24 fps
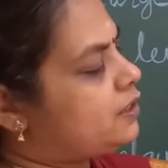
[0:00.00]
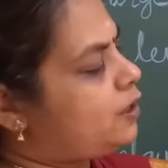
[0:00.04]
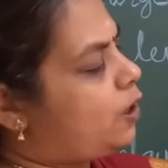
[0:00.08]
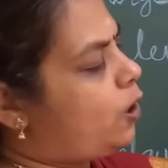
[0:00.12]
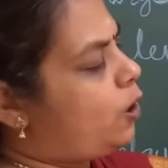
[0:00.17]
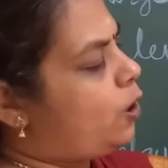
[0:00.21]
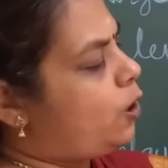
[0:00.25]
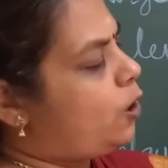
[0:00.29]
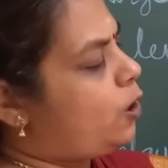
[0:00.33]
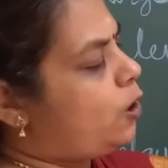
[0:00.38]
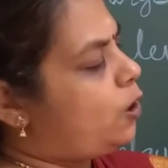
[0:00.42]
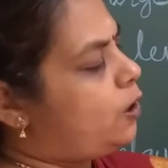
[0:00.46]

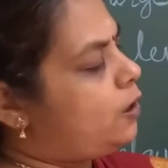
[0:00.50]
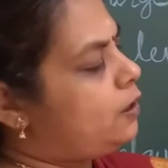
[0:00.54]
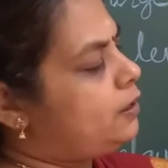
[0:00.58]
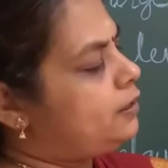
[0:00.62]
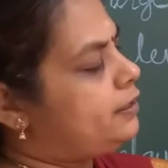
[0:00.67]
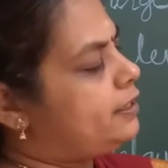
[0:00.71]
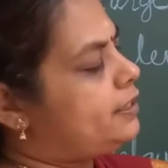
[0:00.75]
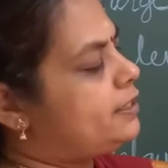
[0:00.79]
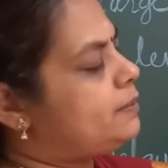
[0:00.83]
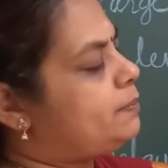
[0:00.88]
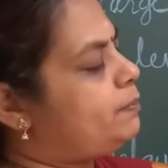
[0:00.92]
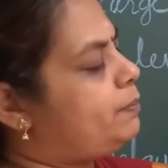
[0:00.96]

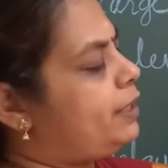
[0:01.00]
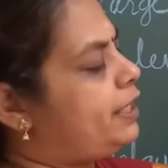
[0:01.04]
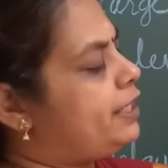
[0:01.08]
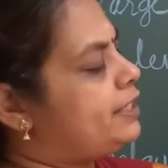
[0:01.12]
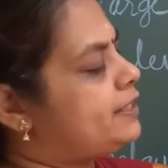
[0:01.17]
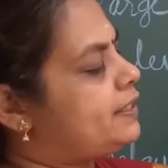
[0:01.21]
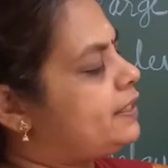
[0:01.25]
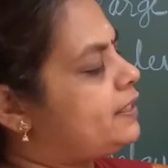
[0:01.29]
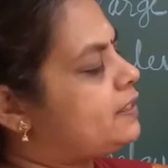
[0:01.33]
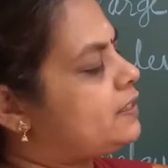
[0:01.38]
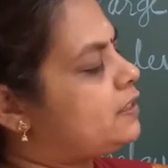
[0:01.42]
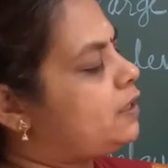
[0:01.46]
All these
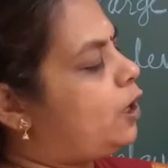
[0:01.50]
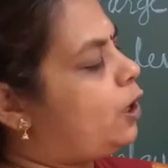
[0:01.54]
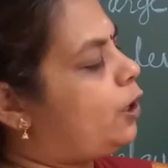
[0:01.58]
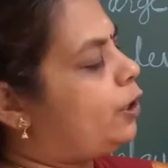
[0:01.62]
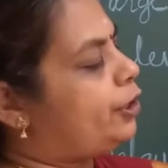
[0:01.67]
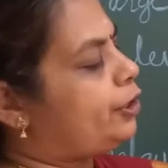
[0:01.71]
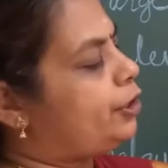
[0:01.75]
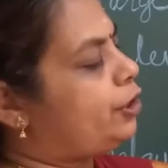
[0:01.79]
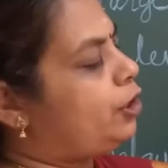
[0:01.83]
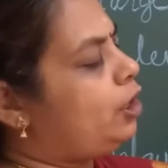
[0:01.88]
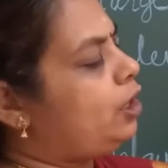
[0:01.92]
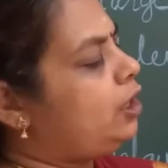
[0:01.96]
places
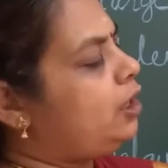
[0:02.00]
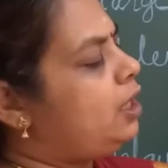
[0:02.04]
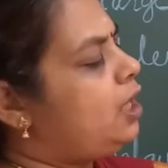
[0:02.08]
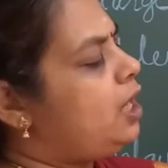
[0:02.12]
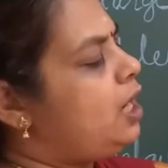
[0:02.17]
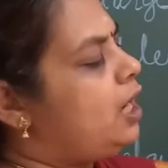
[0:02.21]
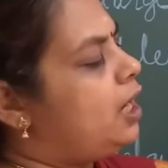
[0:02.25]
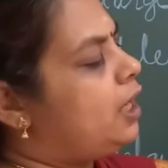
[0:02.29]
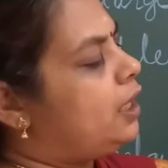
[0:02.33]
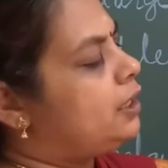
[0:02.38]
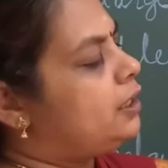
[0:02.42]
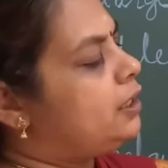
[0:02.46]
are your
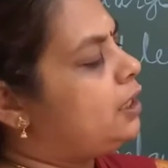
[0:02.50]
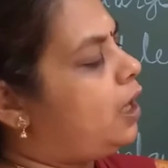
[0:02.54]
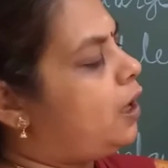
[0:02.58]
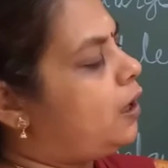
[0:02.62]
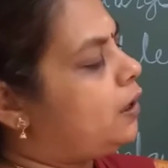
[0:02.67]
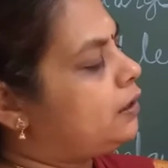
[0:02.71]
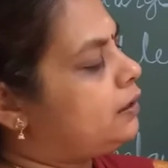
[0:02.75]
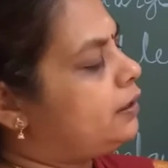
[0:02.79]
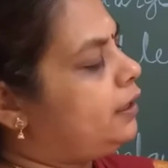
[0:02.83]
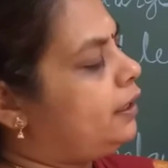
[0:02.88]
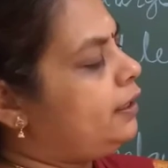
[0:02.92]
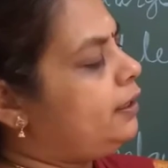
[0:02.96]

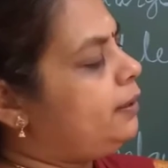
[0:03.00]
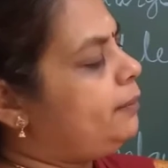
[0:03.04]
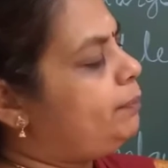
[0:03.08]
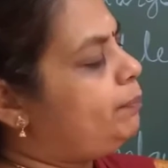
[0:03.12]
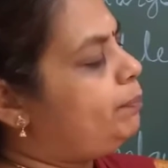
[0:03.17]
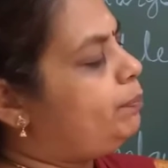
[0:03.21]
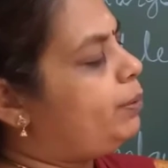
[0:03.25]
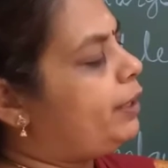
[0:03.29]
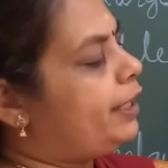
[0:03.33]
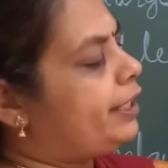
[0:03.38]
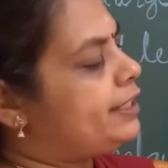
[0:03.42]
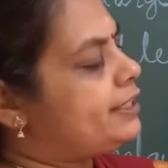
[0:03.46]

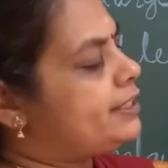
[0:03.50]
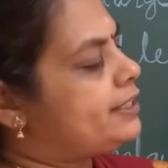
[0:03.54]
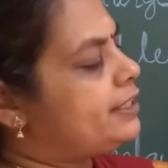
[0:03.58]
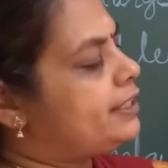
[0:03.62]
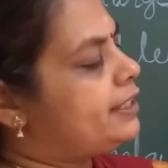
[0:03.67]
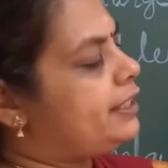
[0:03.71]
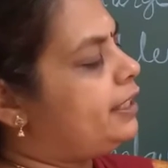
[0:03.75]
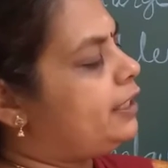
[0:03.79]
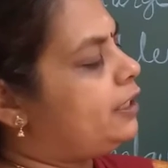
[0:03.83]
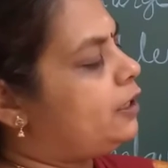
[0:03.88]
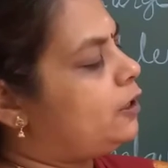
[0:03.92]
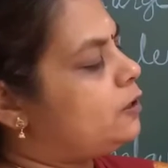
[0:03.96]
northern plains.
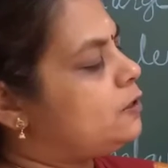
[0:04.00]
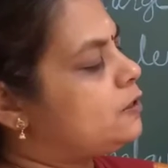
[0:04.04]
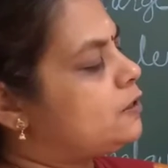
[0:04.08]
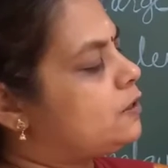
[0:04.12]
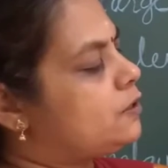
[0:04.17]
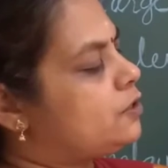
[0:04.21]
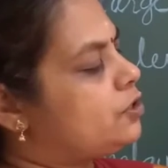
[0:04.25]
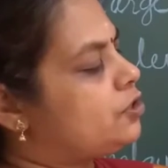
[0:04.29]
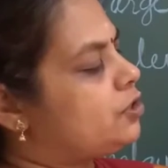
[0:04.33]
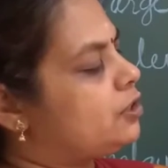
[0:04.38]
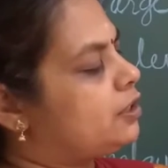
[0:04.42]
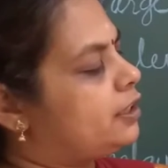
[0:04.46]
Here
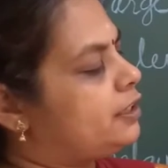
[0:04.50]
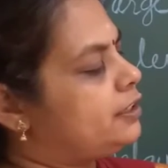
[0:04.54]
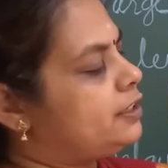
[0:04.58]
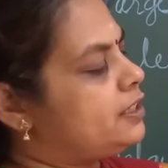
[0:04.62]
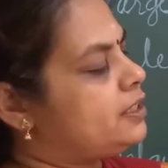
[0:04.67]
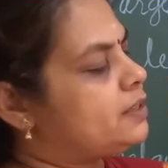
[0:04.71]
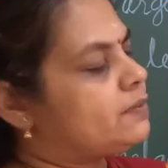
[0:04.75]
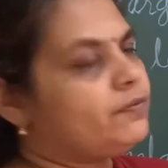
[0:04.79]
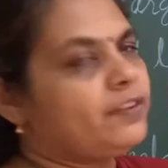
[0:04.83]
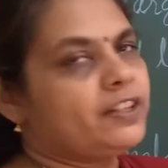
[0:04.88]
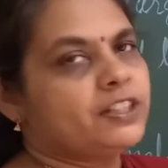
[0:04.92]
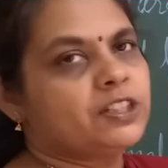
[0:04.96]
also children,
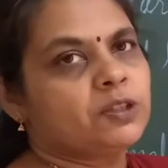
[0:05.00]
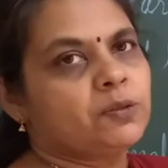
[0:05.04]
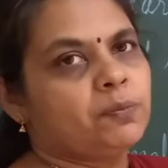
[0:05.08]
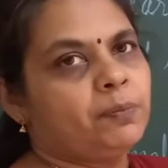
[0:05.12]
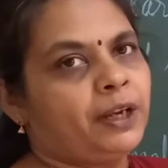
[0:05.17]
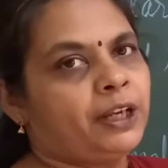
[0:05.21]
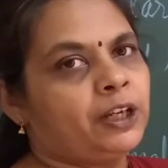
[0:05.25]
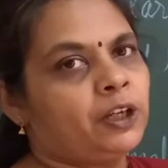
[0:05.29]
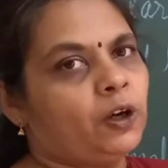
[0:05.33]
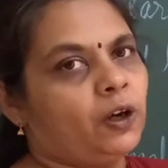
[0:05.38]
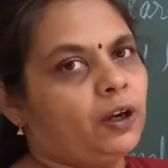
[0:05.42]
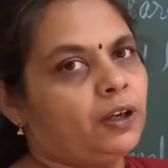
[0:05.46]
this West
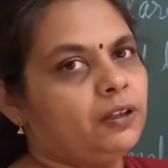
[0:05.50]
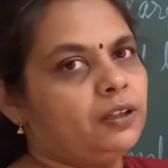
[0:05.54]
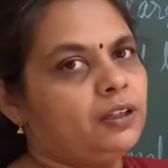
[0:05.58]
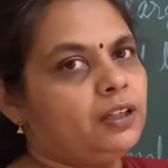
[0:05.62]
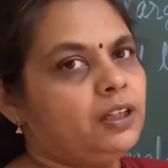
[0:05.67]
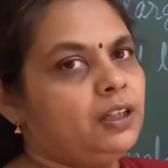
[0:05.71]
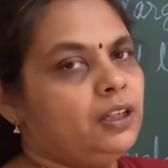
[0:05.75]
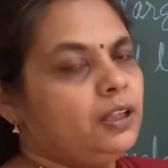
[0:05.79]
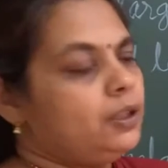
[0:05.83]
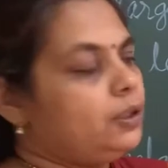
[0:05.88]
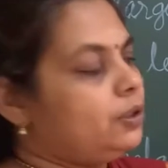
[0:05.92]
Bengal.